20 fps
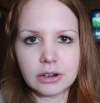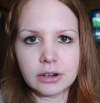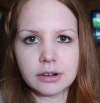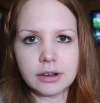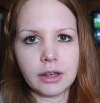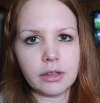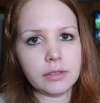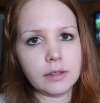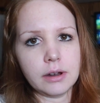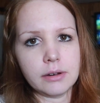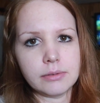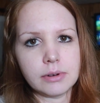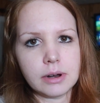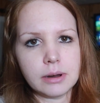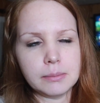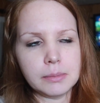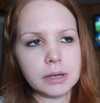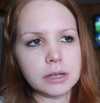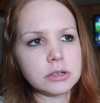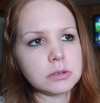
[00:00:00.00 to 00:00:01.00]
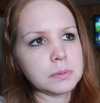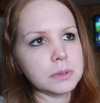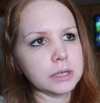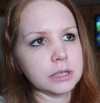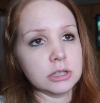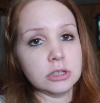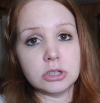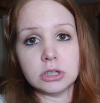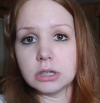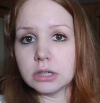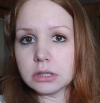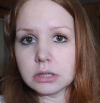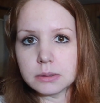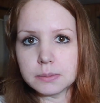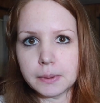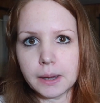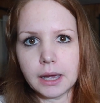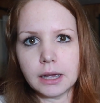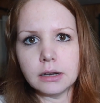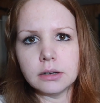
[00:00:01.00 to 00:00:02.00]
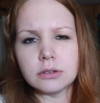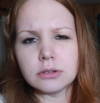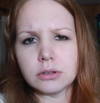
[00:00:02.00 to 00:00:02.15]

her down there very much because she is spayed,